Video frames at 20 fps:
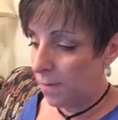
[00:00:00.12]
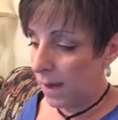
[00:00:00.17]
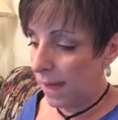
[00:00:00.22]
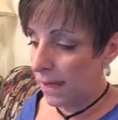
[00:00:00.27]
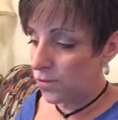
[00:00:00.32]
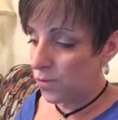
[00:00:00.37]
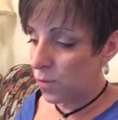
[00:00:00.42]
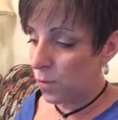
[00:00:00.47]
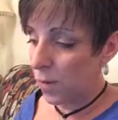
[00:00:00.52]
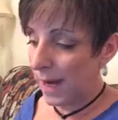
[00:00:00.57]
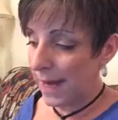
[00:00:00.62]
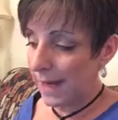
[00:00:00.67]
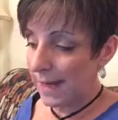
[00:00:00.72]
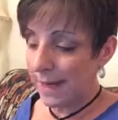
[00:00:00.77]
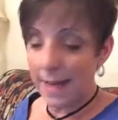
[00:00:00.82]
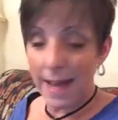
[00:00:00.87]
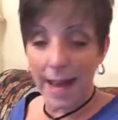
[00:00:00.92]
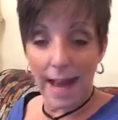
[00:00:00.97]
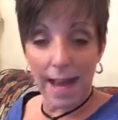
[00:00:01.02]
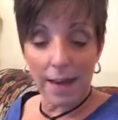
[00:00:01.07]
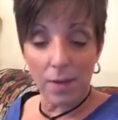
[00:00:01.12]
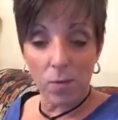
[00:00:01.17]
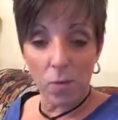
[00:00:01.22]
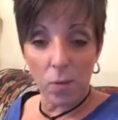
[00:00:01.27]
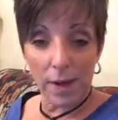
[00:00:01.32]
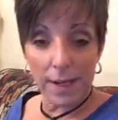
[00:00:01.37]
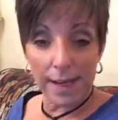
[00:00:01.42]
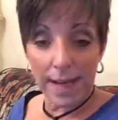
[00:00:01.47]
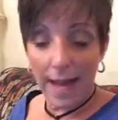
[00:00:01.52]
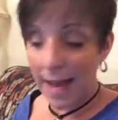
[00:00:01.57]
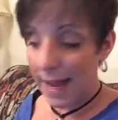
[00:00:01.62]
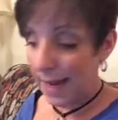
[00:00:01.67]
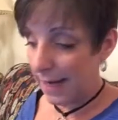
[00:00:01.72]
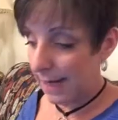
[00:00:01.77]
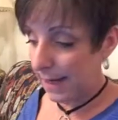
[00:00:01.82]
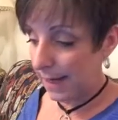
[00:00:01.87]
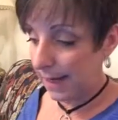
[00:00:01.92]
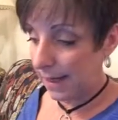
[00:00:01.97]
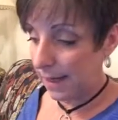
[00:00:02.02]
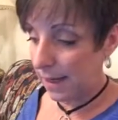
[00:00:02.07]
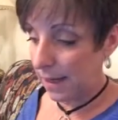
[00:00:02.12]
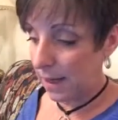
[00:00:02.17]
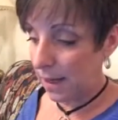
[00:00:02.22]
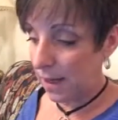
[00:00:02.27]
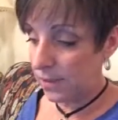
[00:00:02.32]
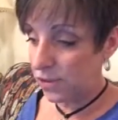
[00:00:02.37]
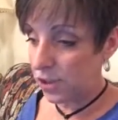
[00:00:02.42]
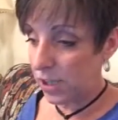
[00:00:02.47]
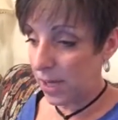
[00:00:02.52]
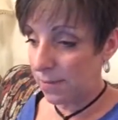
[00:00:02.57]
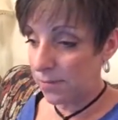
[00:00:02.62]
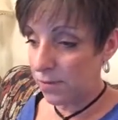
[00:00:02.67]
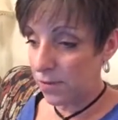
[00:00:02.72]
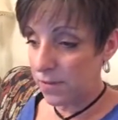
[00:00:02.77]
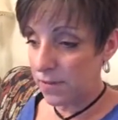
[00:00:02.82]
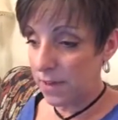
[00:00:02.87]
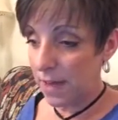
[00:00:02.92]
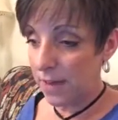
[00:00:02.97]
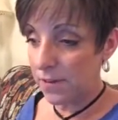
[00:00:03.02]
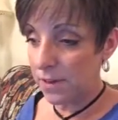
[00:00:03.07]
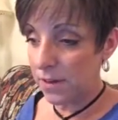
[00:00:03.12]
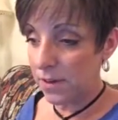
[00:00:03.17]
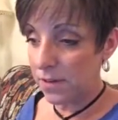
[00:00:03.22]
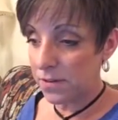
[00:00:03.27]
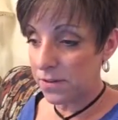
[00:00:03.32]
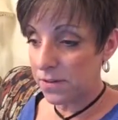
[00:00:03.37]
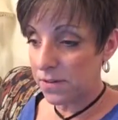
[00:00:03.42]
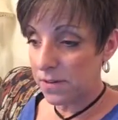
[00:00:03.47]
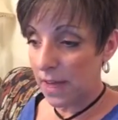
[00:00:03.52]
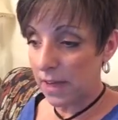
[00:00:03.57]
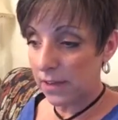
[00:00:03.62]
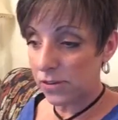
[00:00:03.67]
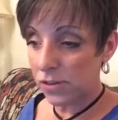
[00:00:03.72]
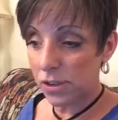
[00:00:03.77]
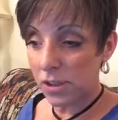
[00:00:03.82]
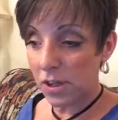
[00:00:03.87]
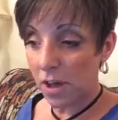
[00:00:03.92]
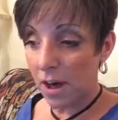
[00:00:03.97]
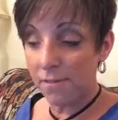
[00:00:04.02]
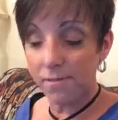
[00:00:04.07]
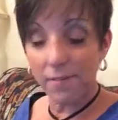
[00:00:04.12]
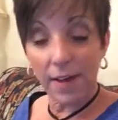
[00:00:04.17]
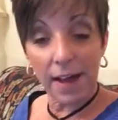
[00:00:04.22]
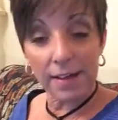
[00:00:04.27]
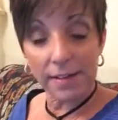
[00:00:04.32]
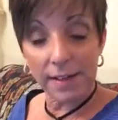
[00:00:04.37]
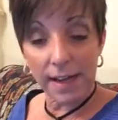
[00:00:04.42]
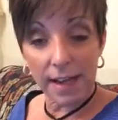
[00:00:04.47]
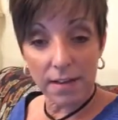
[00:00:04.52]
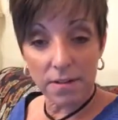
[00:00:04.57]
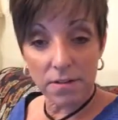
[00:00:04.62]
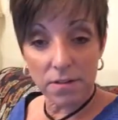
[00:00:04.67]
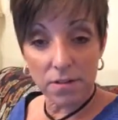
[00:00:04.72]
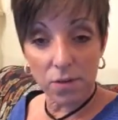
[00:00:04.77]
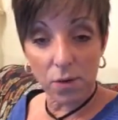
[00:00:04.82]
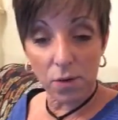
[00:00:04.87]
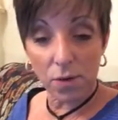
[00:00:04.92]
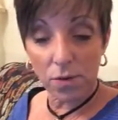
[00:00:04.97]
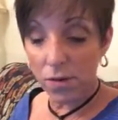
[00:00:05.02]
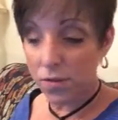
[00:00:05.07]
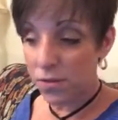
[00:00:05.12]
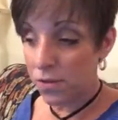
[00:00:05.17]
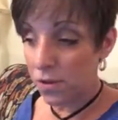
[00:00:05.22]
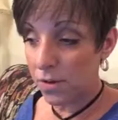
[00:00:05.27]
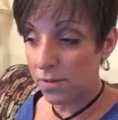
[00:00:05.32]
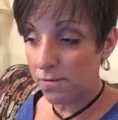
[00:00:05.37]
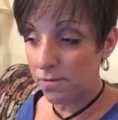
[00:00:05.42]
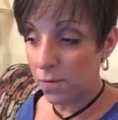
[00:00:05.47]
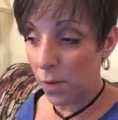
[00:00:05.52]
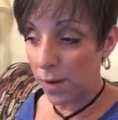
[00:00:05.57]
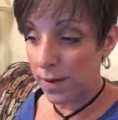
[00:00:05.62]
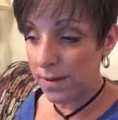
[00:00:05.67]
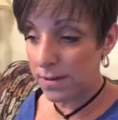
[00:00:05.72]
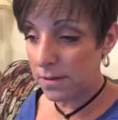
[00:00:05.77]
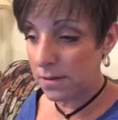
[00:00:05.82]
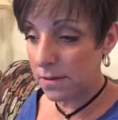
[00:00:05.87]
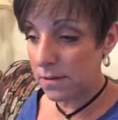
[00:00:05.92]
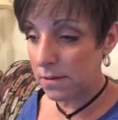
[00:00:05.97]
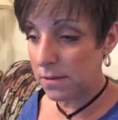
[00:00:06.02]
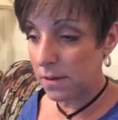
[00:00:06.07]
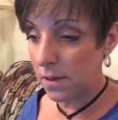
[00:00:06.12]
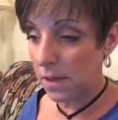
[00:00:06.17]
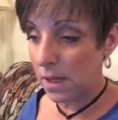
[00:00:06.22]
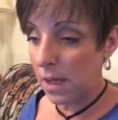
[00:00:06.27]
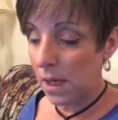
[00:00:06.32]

page 189 and 190 in Chapter 7, there's a section called Validating Student Voices.